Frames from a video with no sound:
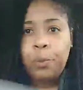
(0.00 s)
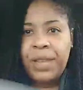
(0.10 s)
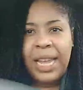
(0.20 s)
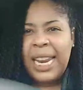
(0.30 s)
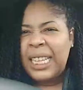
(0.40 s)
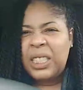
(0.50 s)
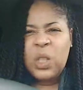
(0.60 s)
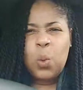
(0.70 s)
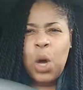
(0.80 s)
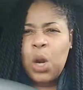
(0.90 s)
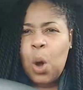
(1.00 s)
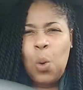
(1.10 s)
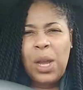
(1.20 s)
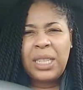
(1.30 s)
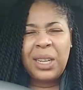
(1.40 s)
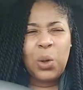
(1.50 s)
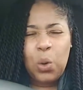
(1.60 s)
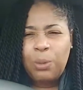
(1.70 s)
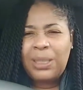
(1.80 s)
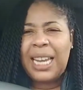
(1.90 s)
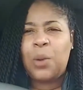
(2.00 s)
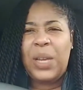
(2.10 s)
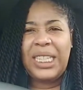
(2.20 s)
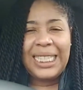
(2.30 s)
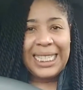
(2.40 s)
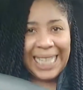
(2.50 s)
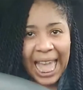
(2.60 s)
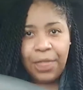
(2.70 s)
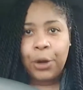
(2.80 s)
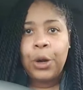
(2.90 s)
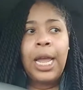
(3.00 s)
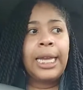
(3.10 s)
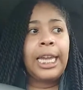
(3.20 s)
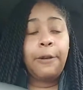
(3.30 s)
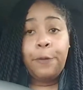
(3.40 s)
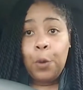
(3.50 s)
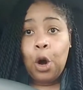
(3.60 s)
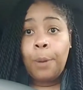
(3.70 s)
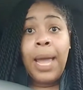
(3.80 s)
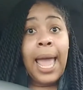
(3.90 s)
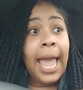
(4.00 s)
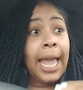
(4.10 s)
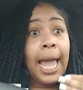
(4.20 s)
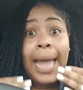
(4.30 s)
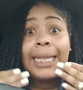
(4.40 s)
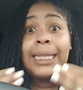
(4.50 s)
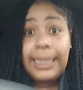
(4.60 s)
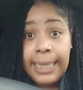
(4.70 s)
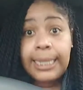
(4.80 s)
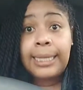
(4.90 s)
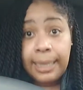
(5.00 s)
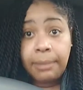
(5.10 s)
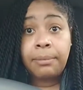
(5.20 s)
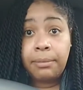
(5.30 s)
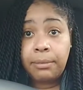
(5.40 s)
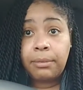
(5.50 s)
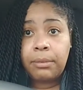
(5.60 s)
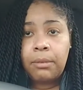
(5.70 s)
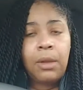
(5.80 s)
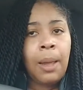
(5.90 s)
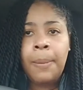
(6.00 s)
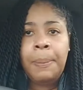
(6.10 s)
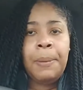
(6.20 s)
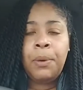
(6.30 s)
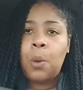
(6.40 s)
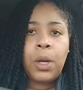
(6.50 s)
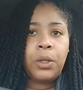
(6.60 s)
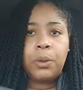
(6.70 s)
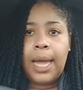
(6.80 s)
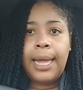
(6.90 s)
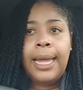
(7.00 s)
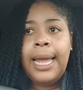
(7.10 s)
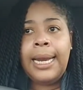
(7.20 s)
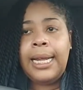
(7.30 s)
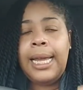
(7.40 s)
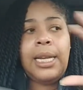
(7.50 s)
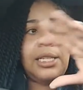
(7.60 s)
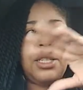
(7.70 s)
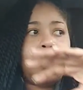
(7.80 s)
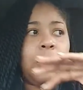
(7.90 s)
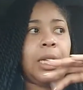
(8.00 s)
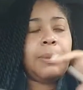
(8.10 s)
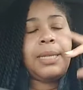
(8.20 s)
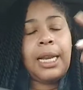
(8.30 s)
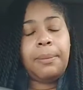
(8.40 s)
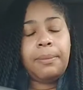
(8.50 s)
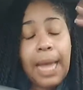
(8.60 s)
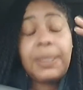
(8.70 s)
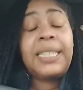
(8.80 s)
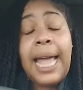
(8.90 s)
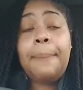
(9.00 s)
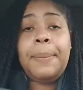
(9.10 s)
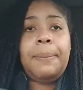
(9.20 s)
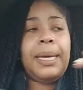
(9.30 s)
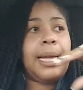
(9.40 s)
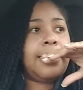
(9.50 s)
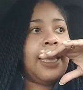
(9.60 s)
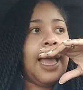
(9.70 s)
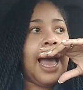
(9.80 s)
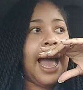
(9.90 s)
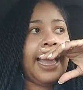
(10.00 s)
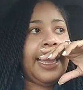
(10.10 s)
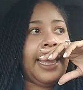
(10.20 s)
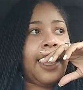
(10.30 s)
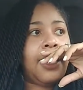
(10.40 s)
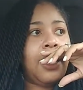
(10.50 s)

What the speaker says: a group thing. It ain't just one-on-one. It's a group setting. We together can form a system. But people don't want to do that. And it just really upset me, because I had